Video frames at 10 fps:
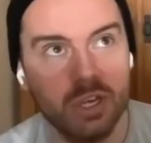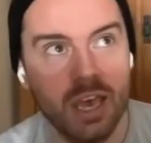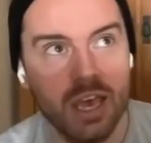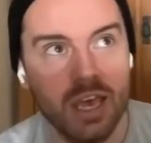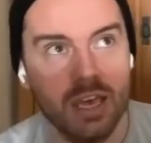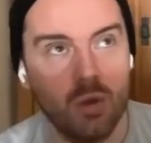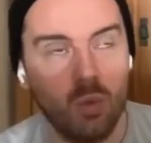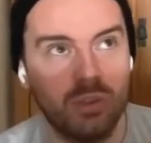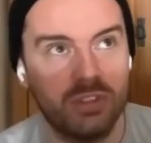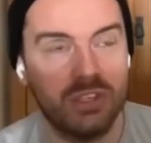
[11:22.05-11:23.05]
is,
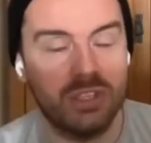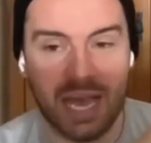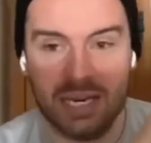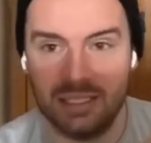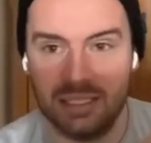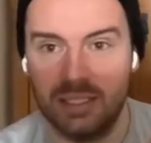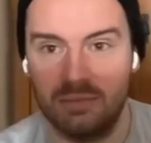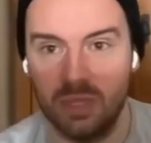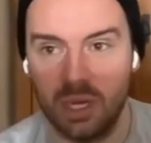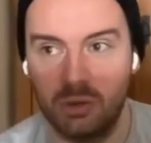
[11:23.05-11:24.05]
once it's had
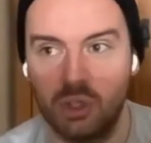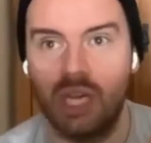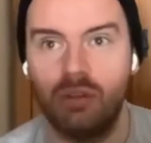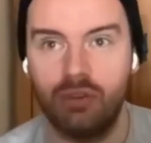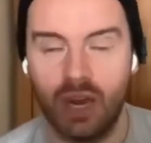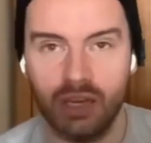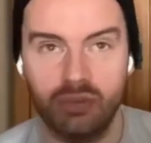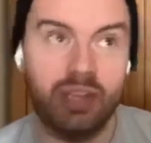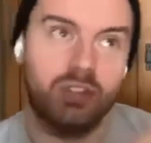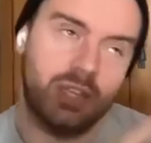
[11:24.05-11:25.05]
its you know shelf
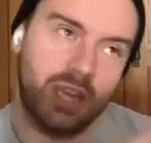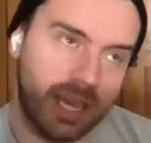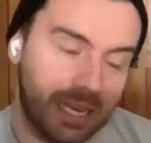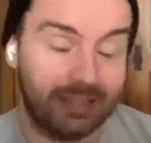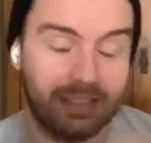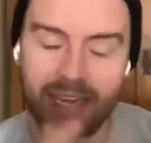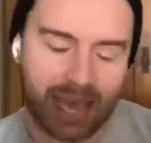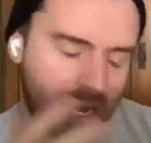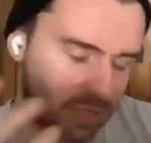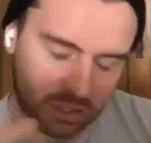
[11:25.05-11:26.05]
life, let's say, let's
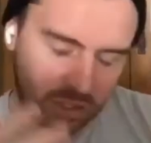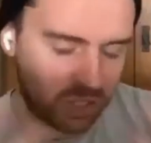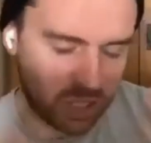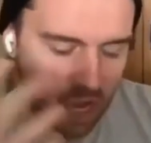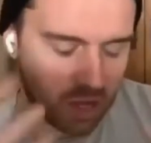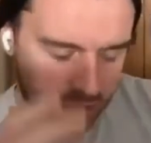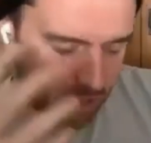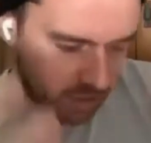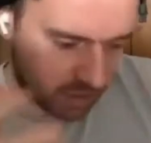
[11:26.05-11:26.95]
say again, let's use the uh,